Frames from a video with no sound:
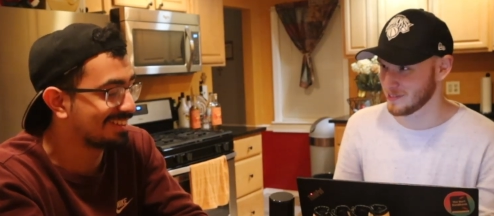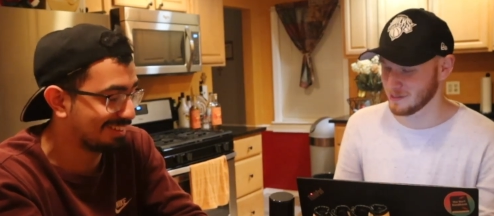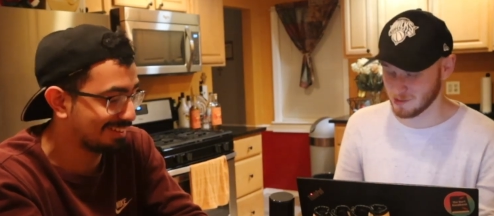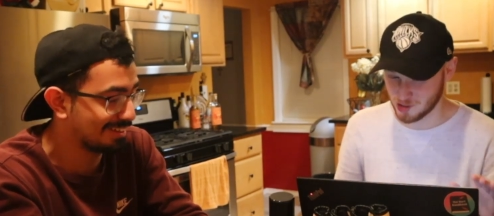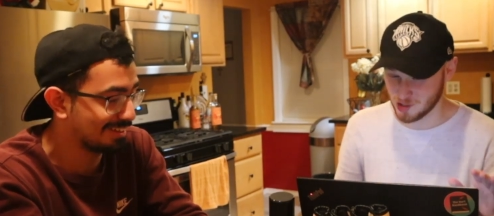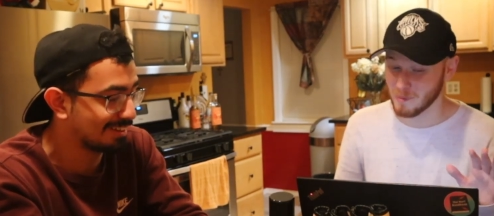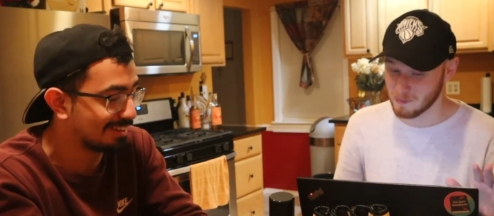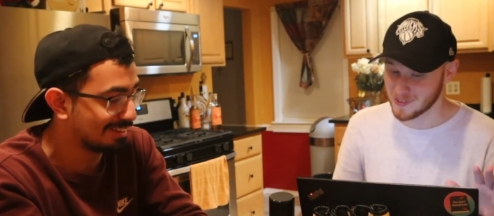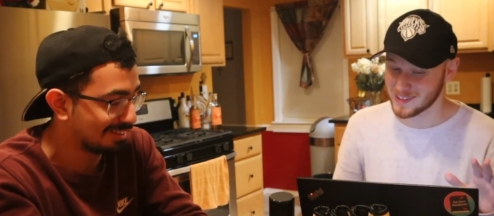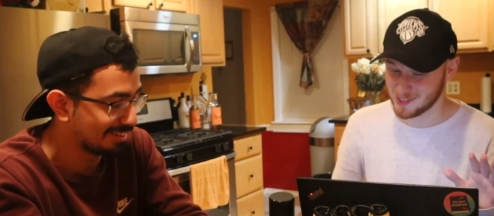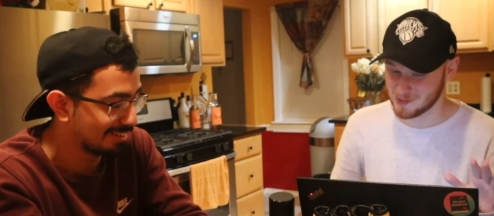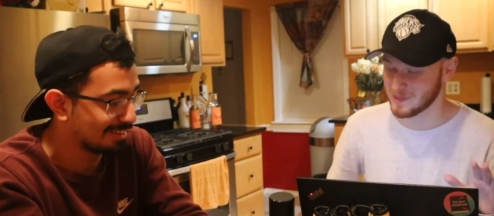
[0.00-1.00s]
Speaker 1: yeah. jump
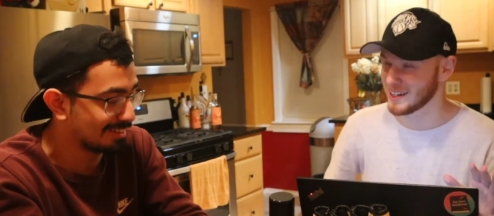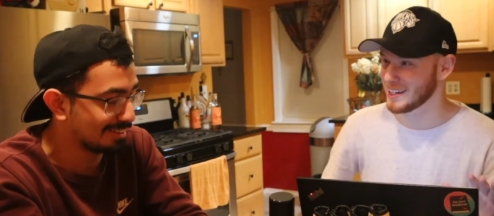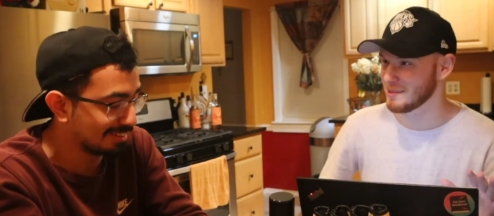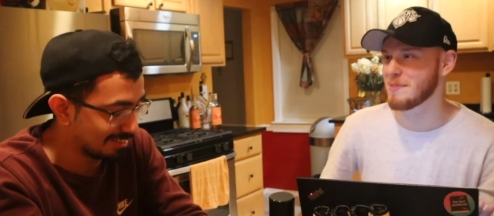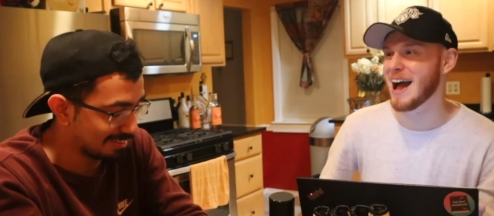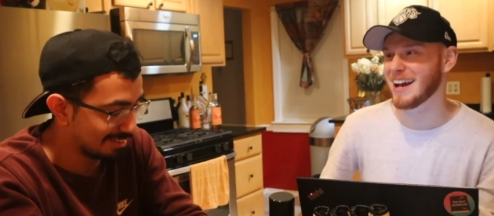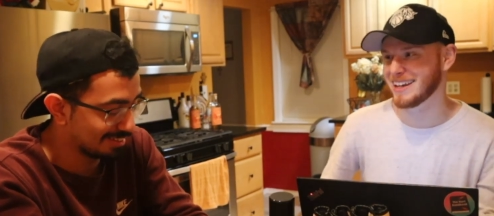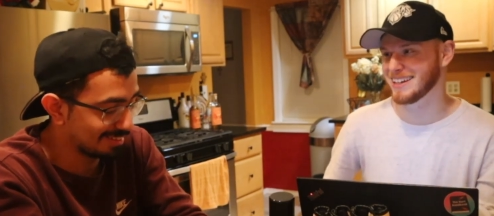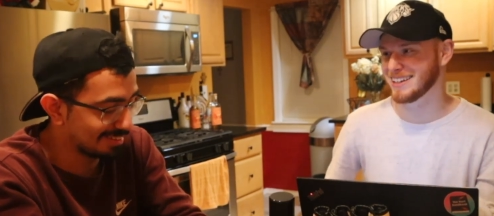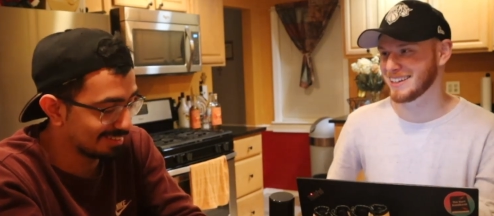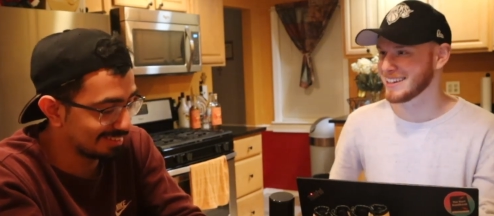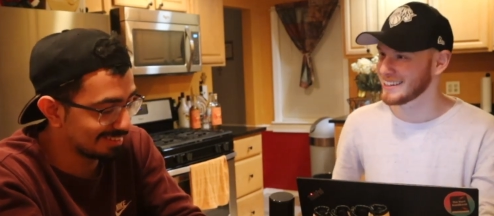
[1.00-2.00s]
spinning back
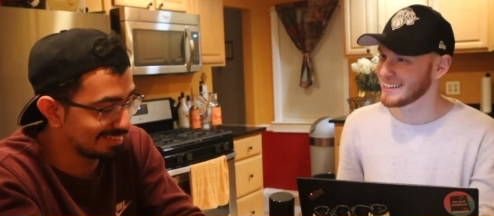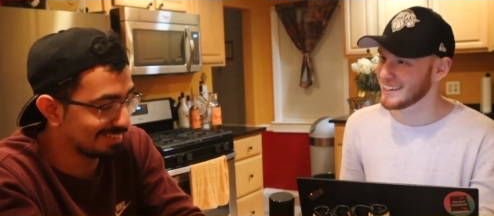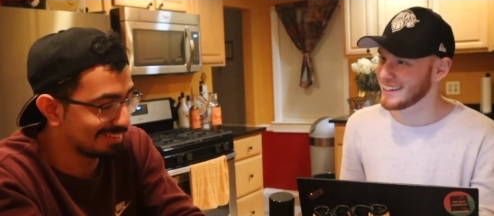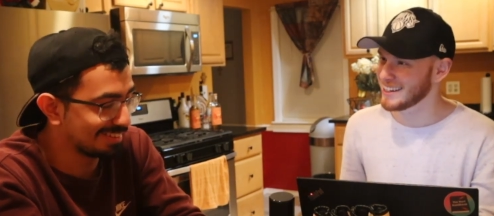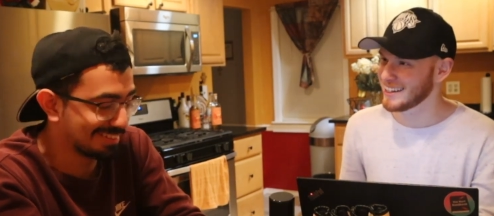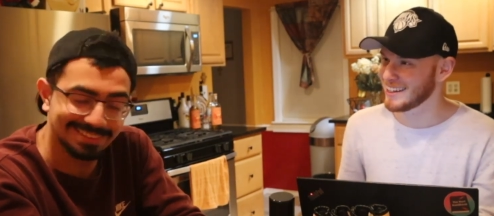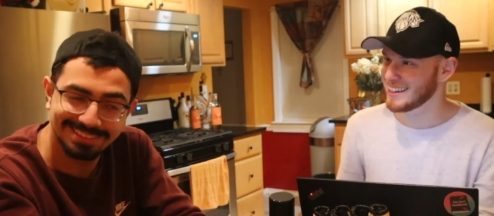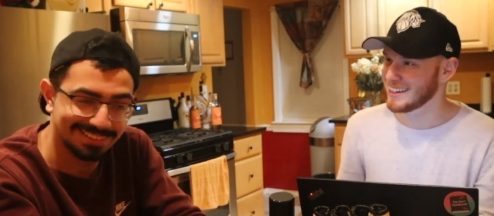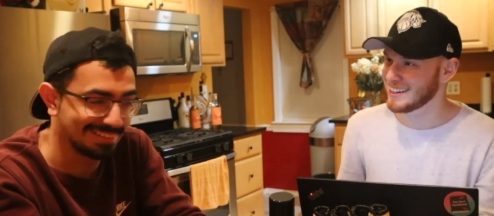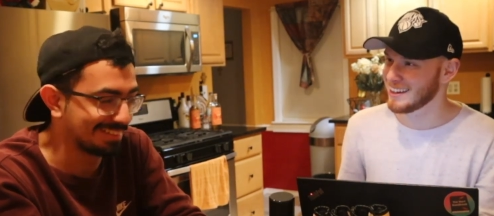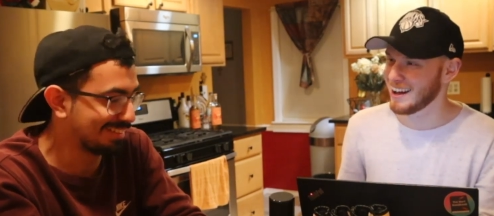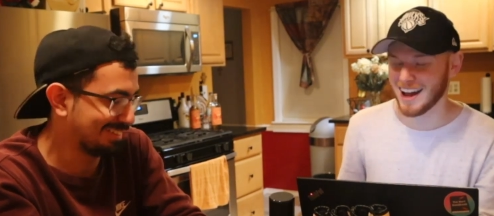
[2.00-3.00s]
kick.
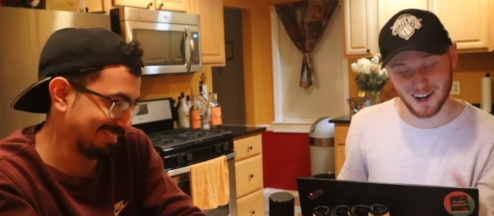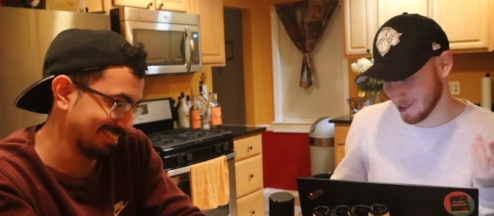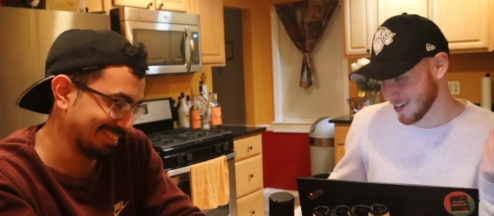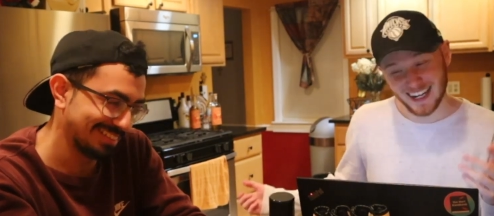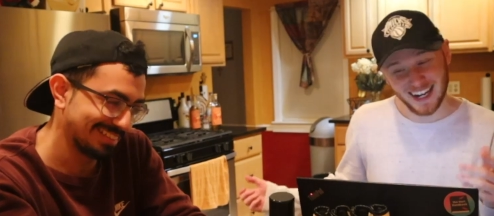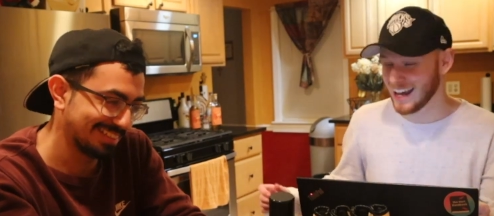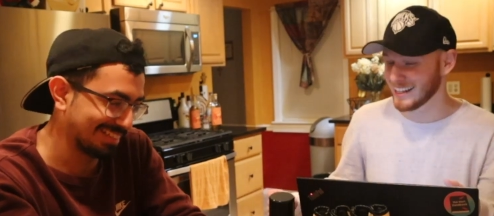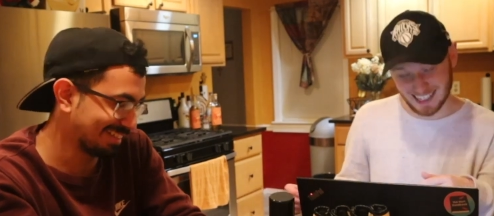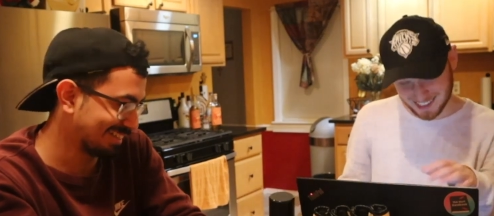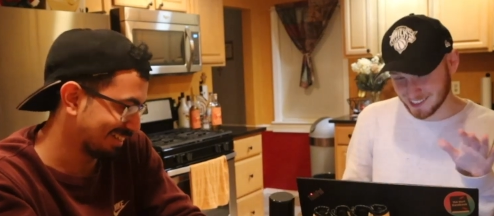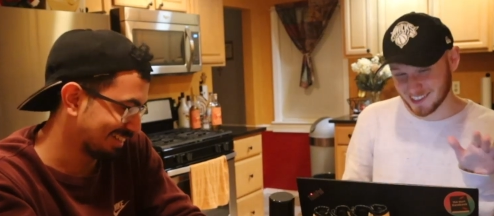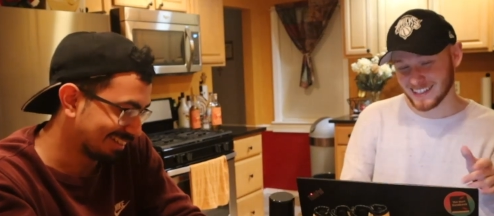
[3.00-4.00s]
I agree. Yeah. I,
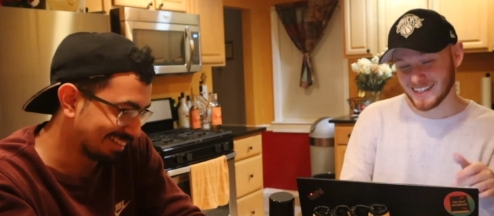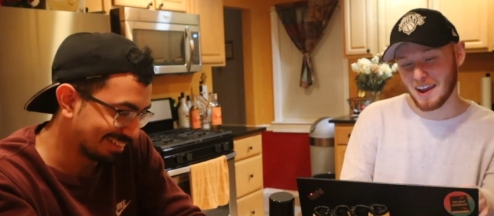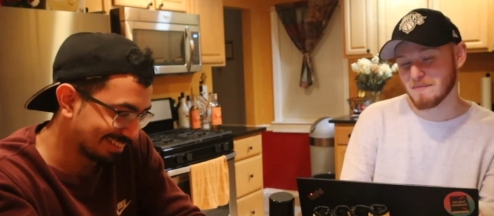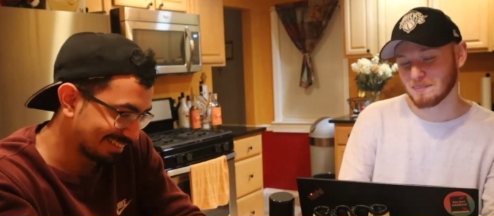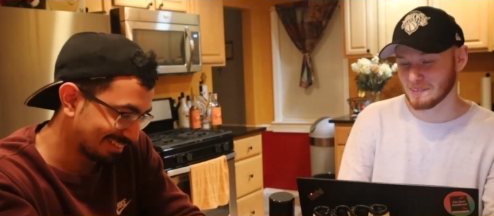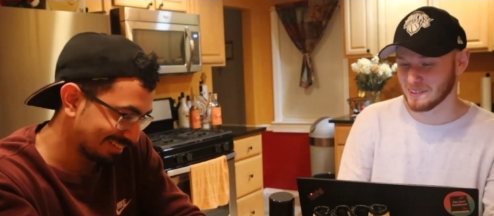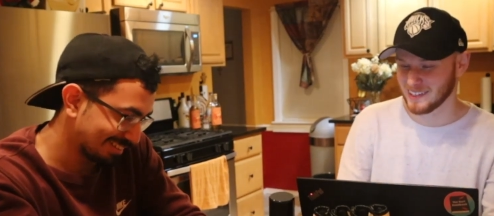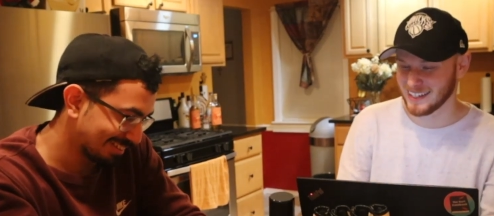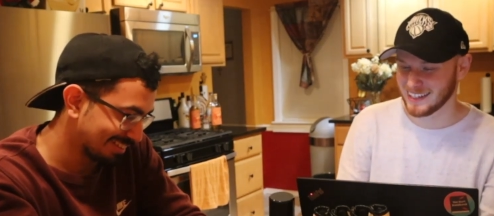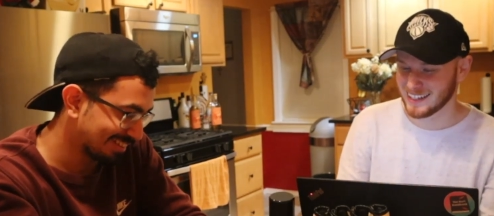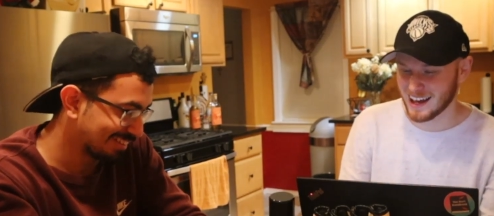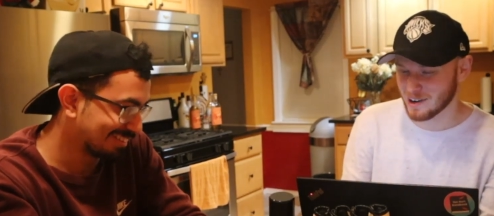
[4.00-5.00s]
that's a good name for it.
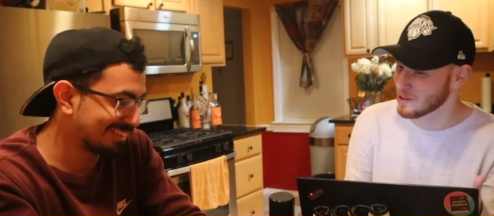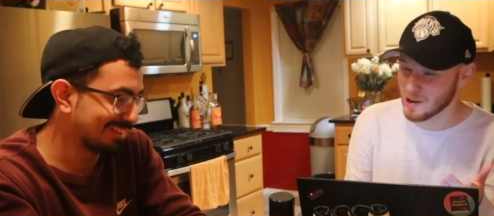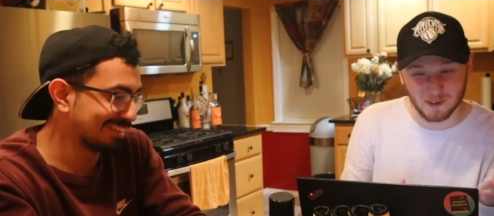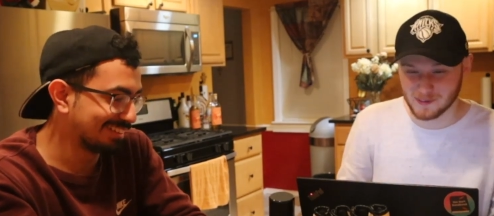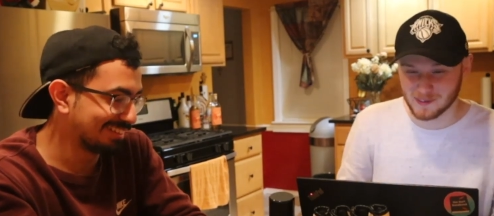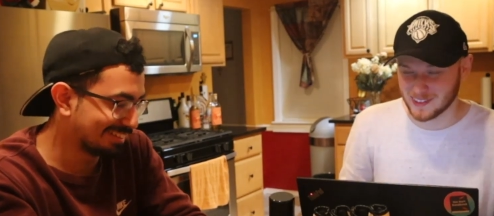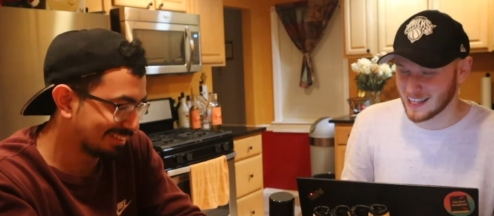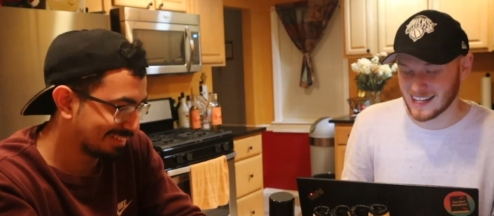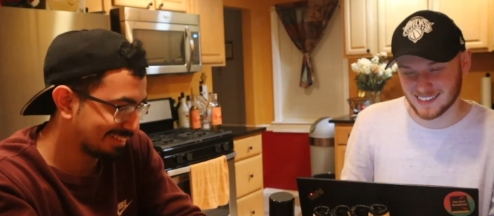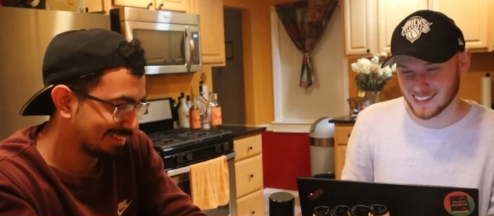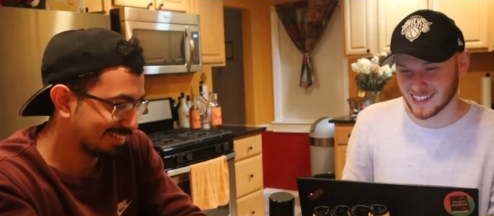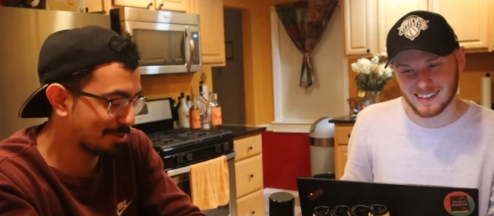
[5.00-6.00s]
I don't know if
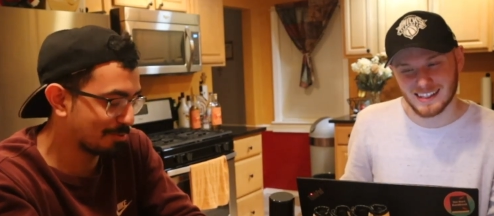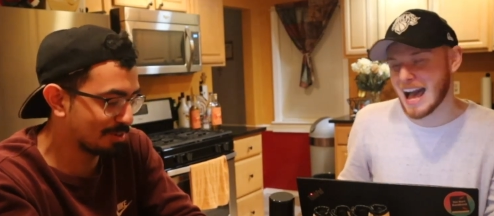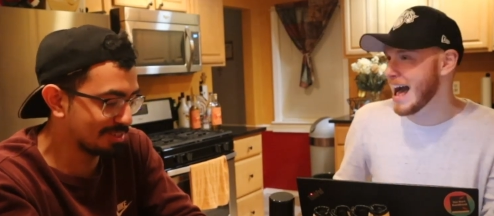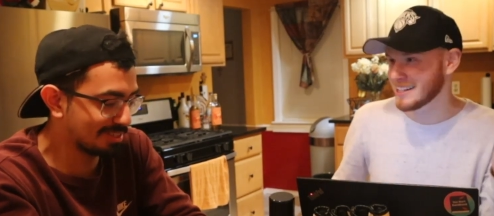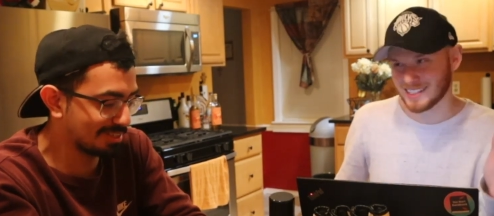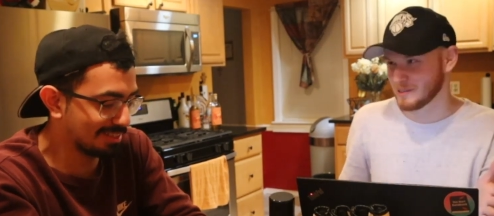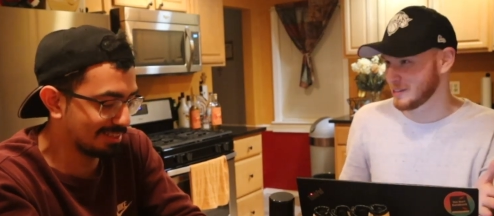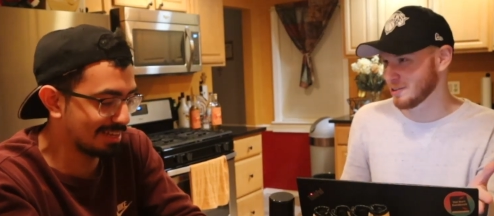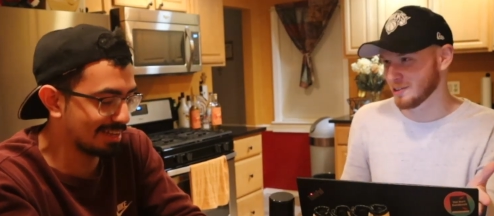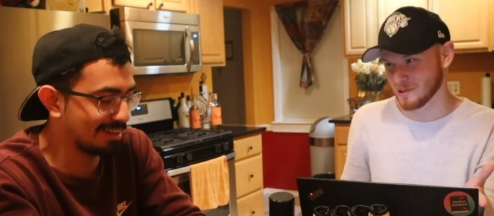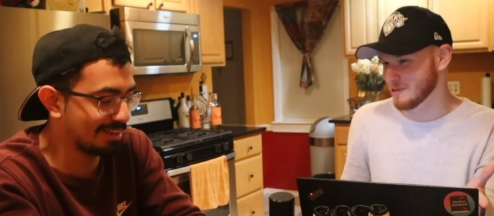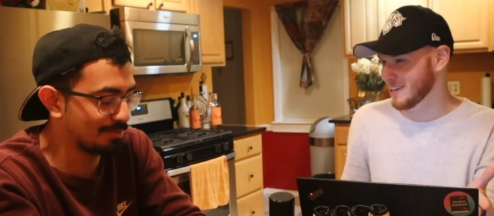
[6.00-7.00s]
that's like it that was, has to be. Yeah, it